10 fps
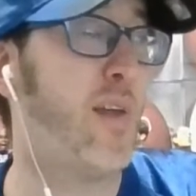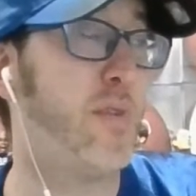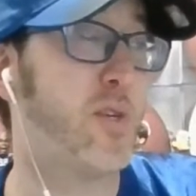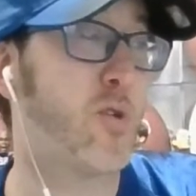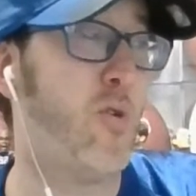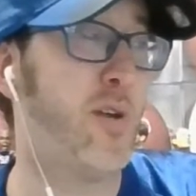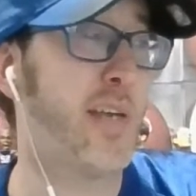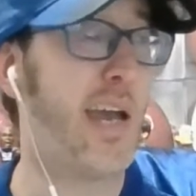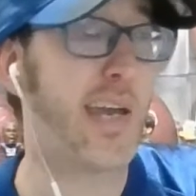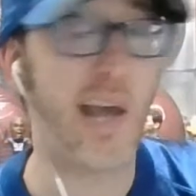The score
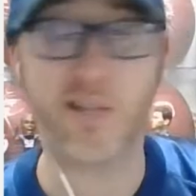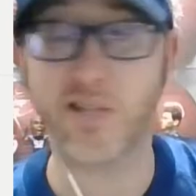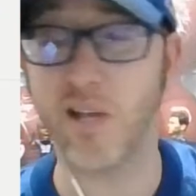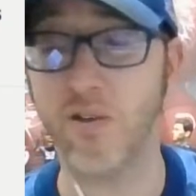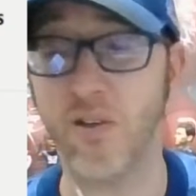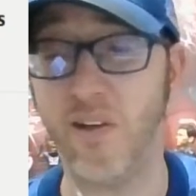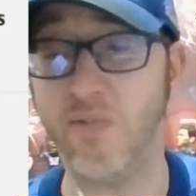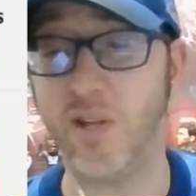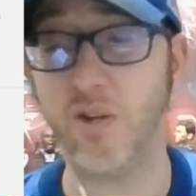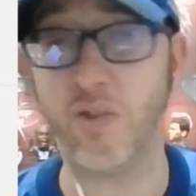tight. Yes, they love
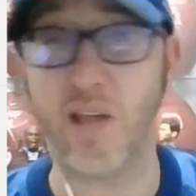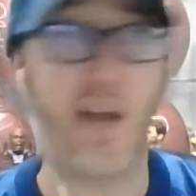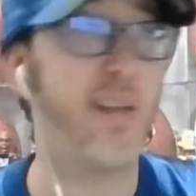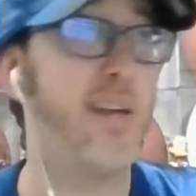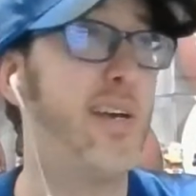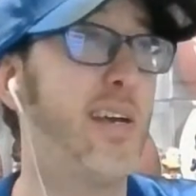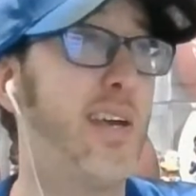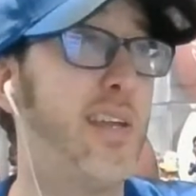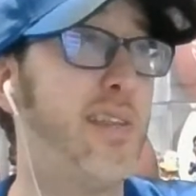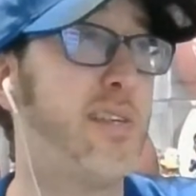to do that
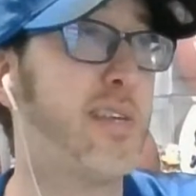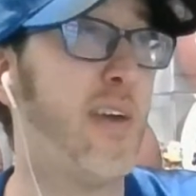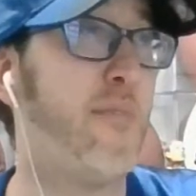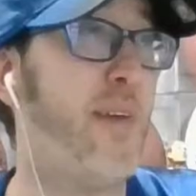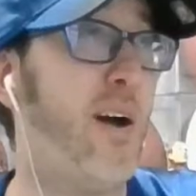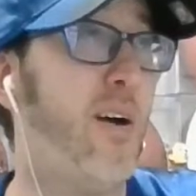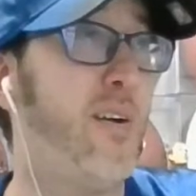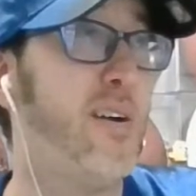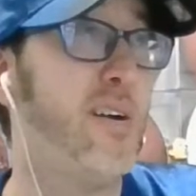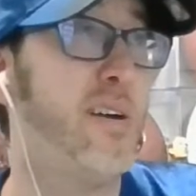in the CFL.
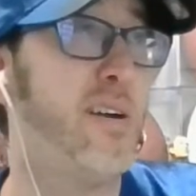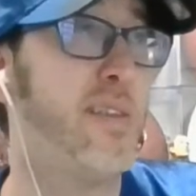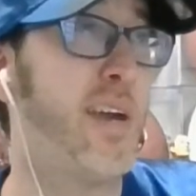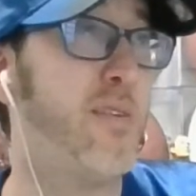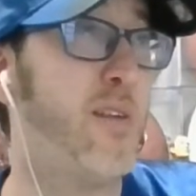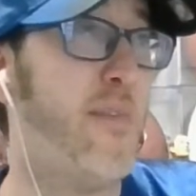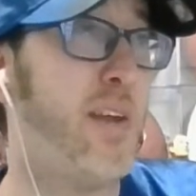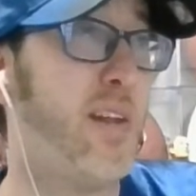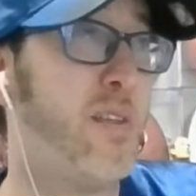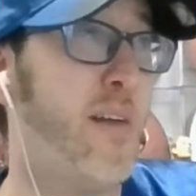Love
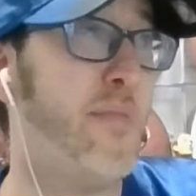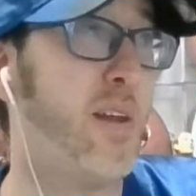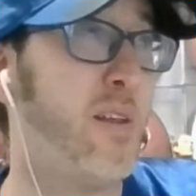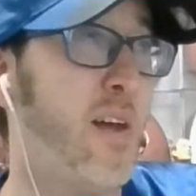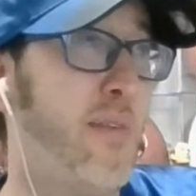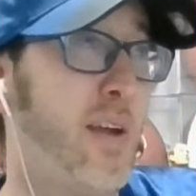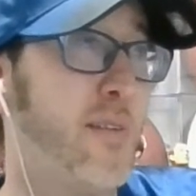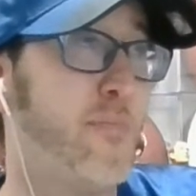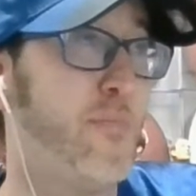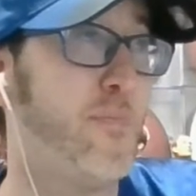it, love it, love it.
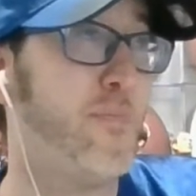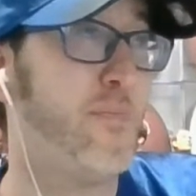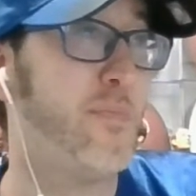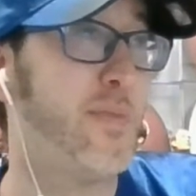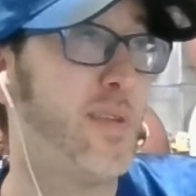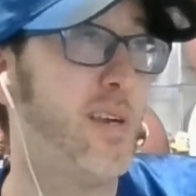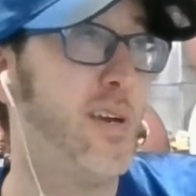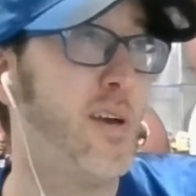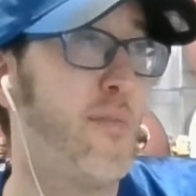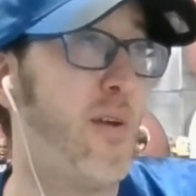
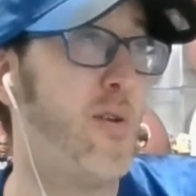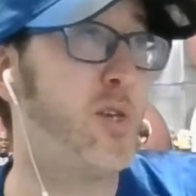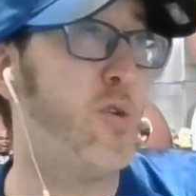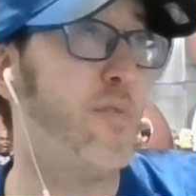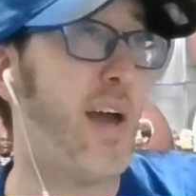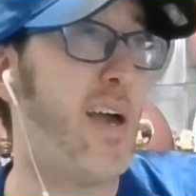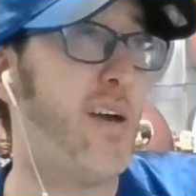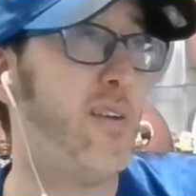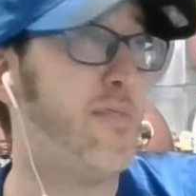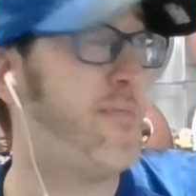Very
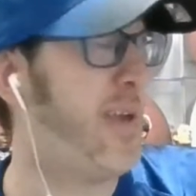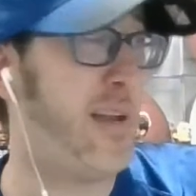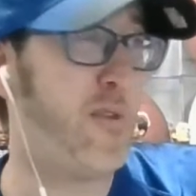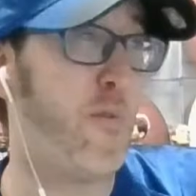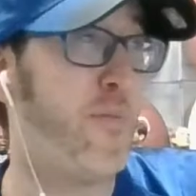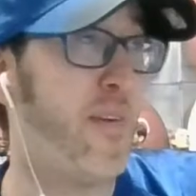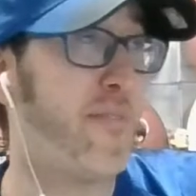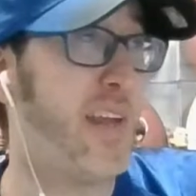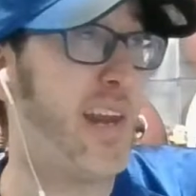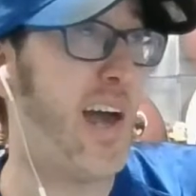juvenile. Number
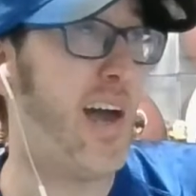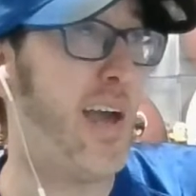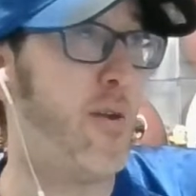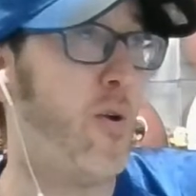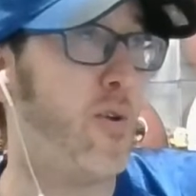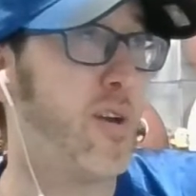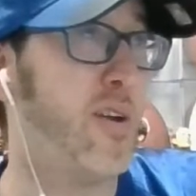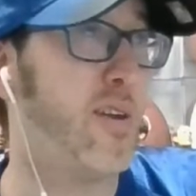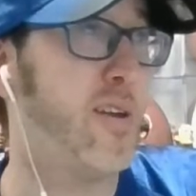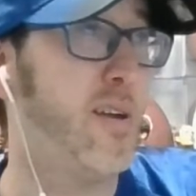59. Oh,
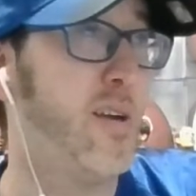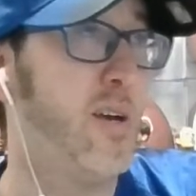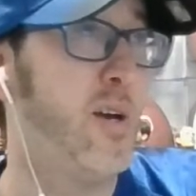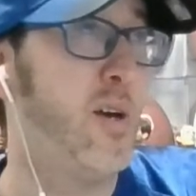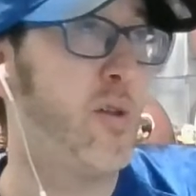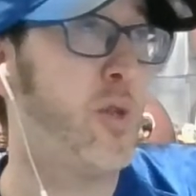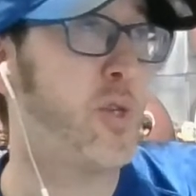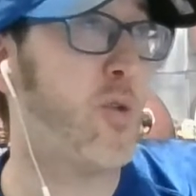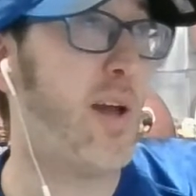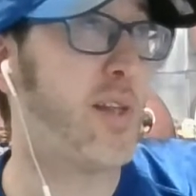the
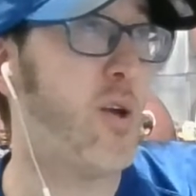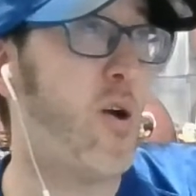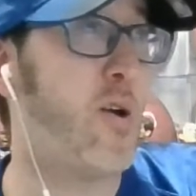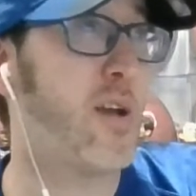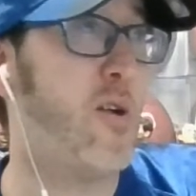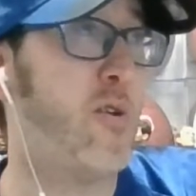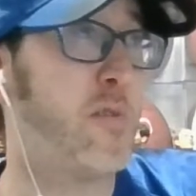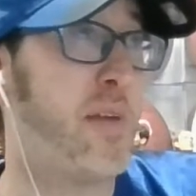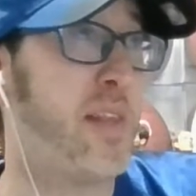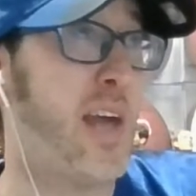Toronto Argonauts
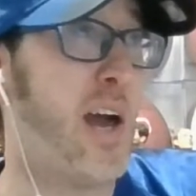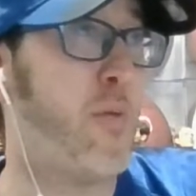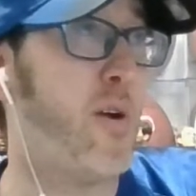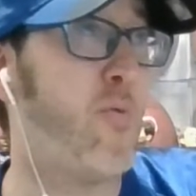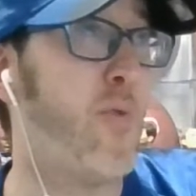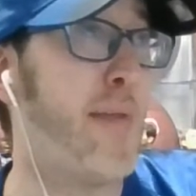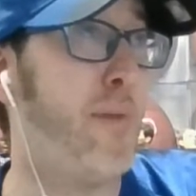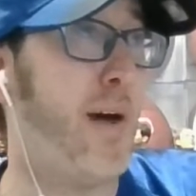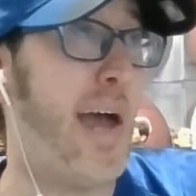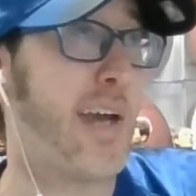beat the Ottawa Red
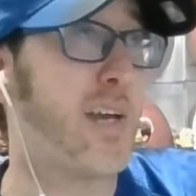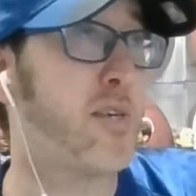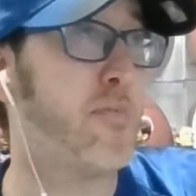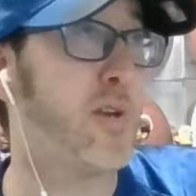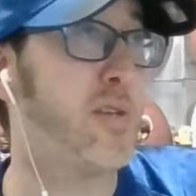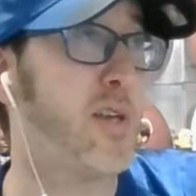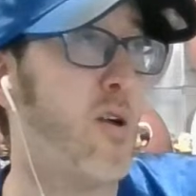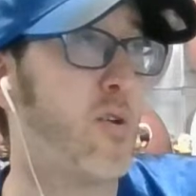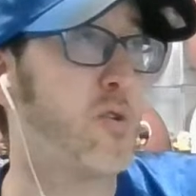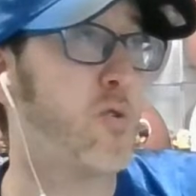Blacks because the
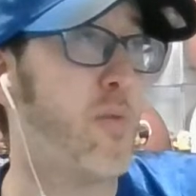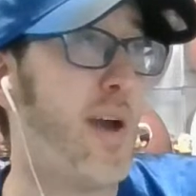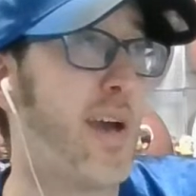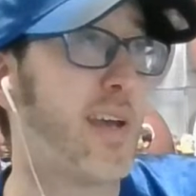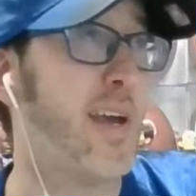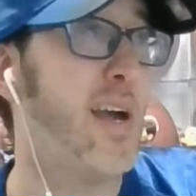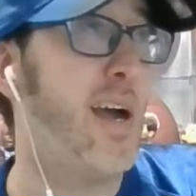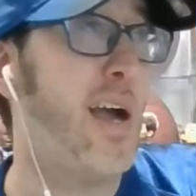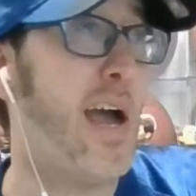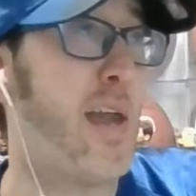Argonauts quarterback
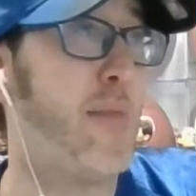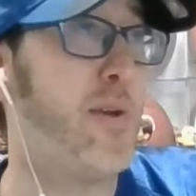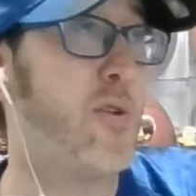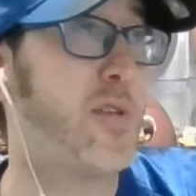had a bit of